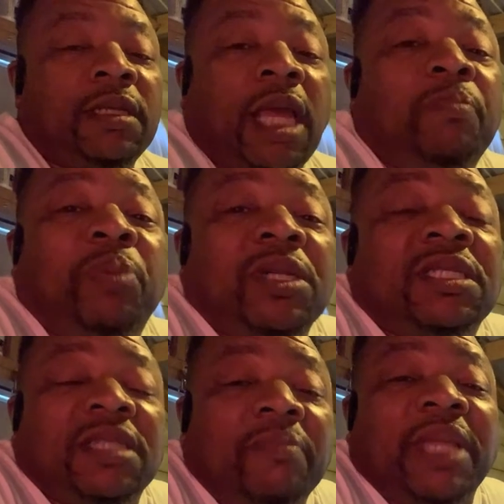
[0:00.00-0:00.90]
They put
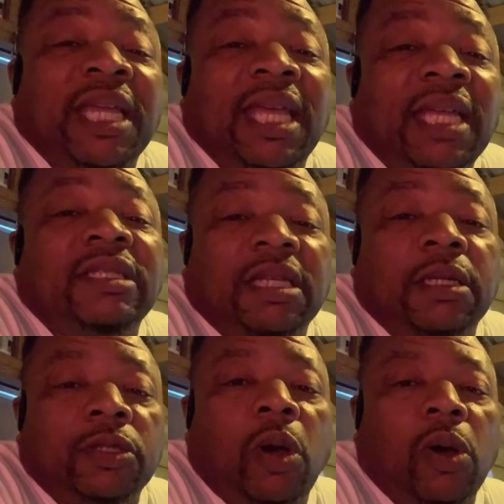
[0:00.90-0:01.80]
something into the
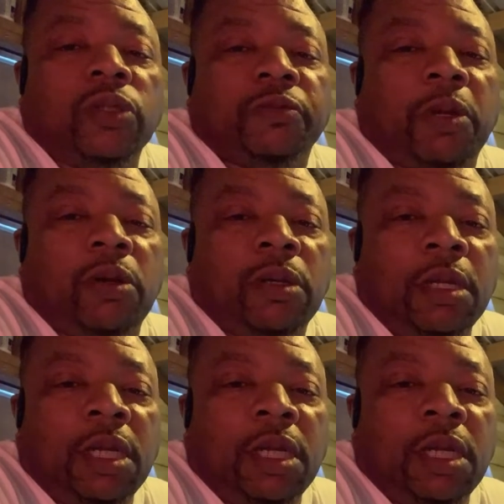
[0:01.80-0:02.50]
dog, bro.